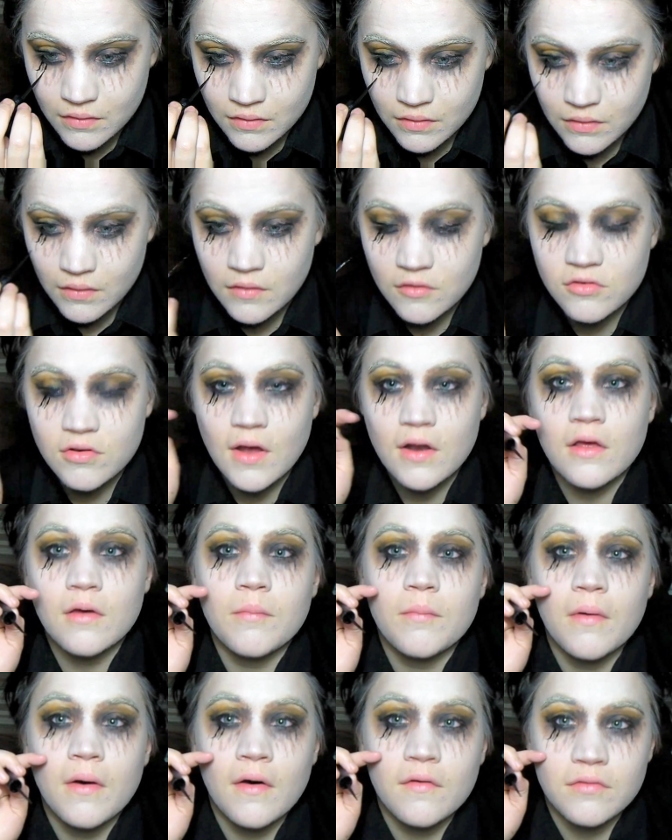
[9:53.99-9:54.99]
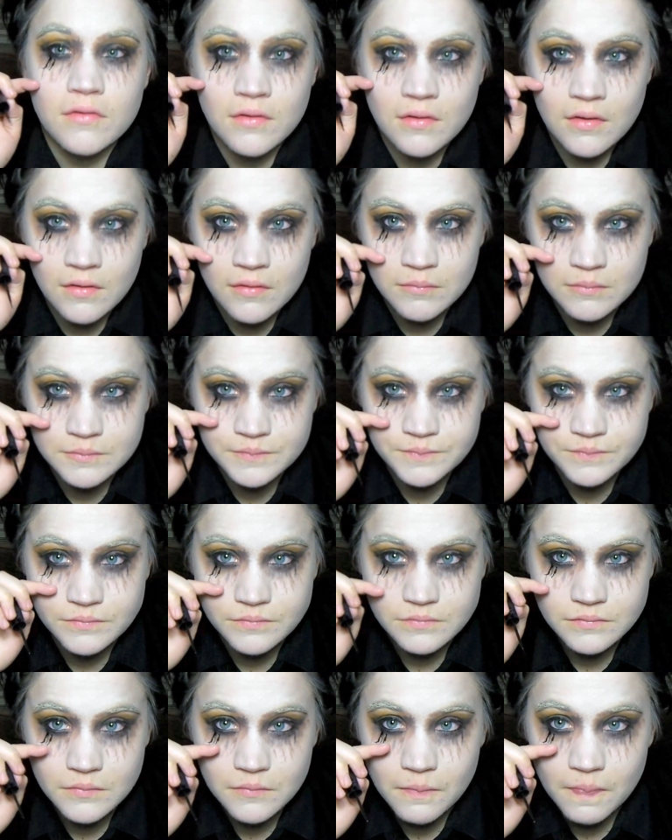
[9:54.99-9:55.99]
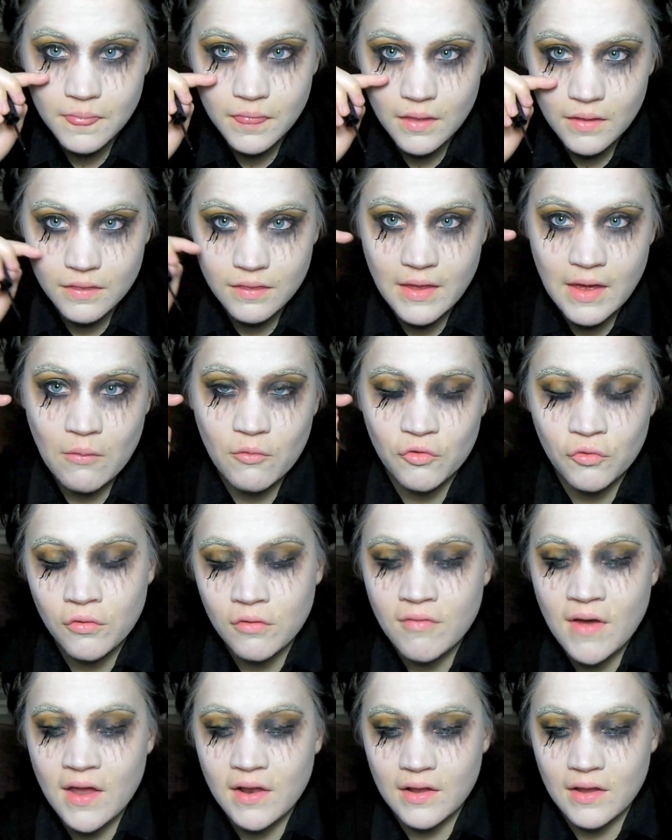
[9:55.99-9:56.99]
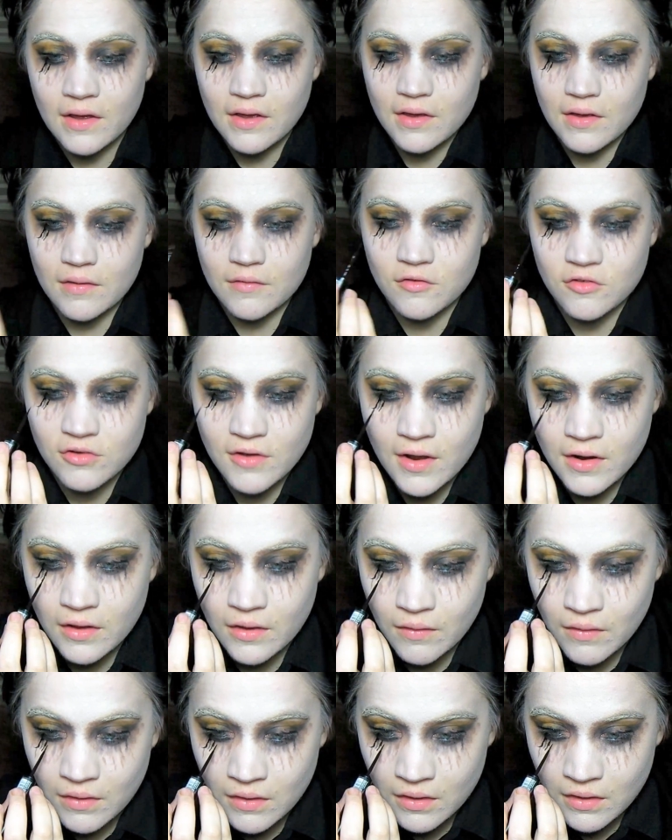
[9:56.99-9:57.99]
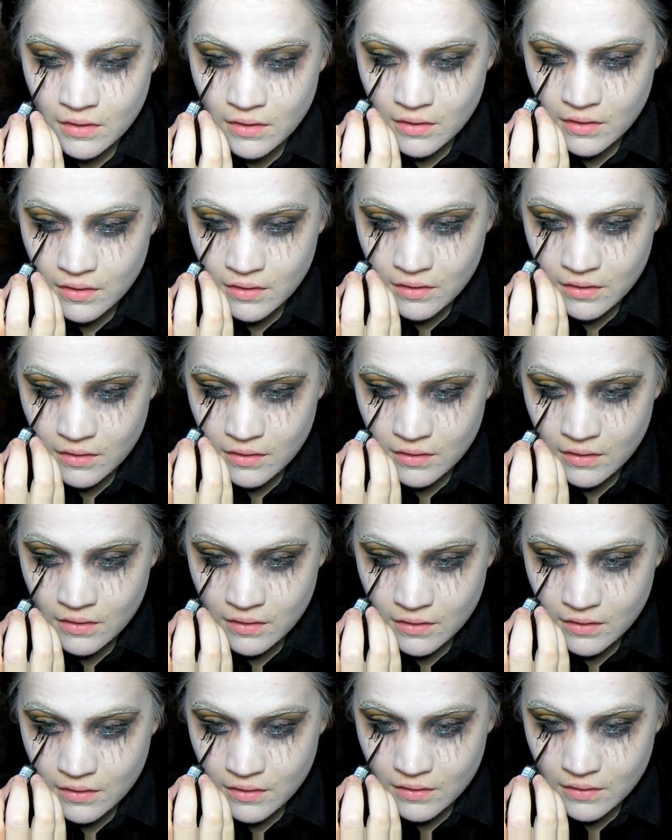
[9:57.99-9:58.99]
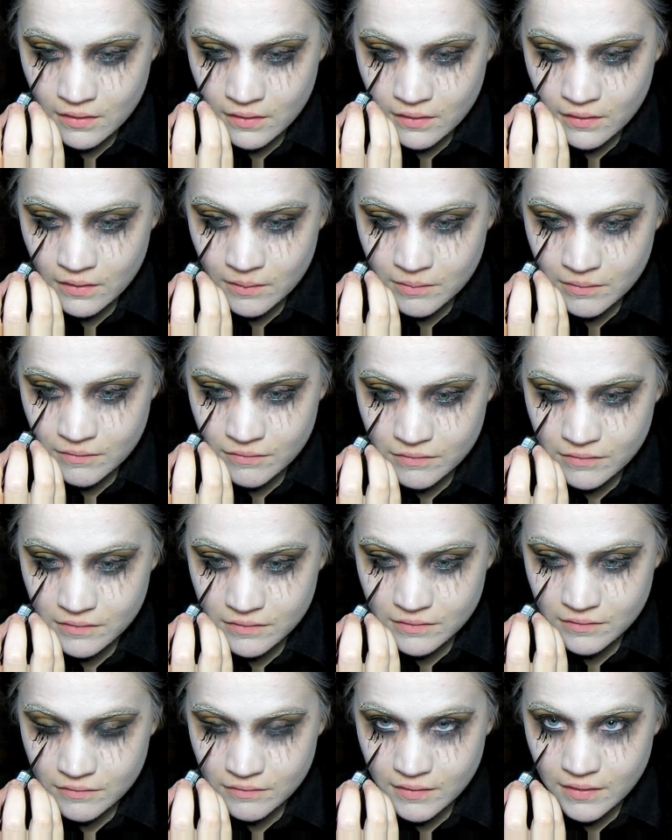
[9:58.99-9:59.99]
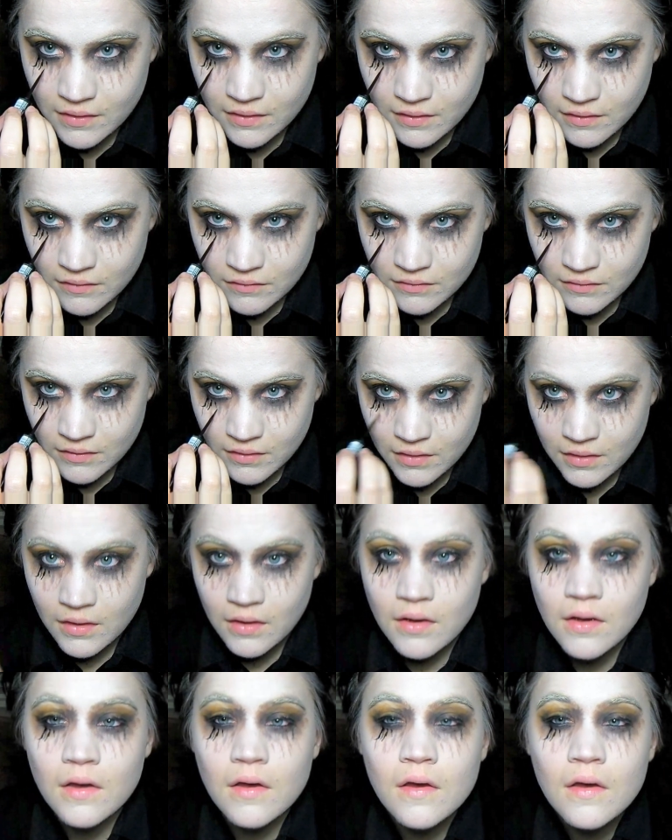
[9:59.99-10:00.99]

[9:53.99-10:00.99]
the shadow parts I did there will sort of act like a shadow. I hope this effect goes okay.